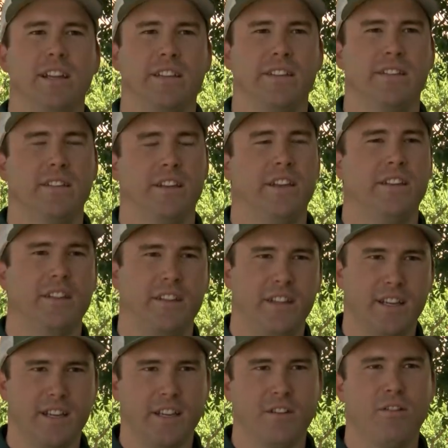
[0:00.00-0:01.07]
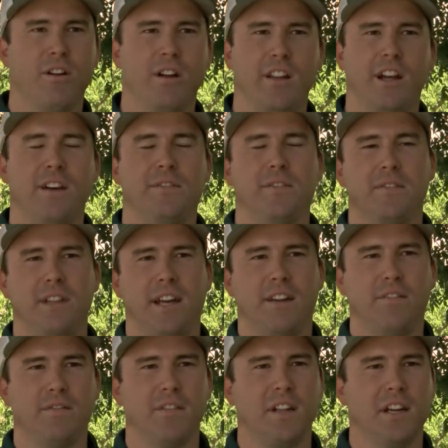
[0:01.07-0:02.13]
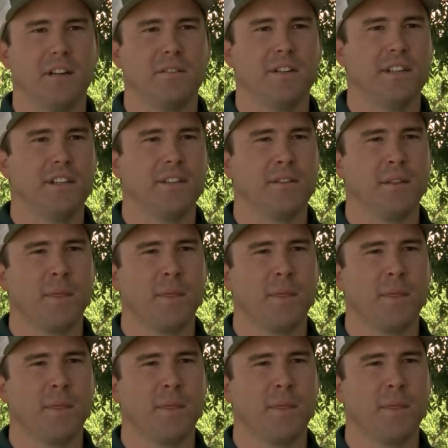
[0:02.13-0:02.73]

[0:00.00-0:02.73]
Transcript: and, and then they can crawl off of that and fly away.